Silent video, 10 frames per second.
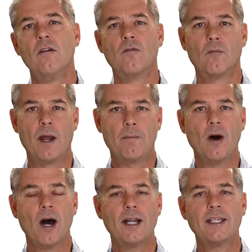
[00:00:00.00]
for my
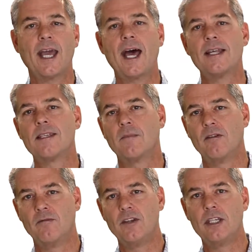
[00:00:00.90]
podcasts and my
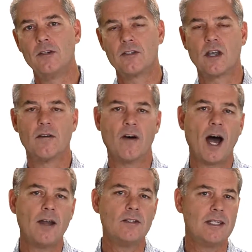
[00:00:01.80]
videos of
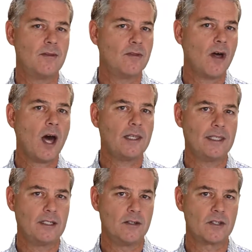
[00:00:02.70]
IoT thought
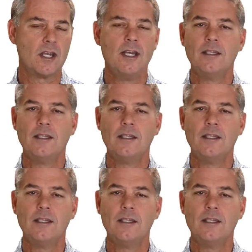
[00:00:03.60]
leaders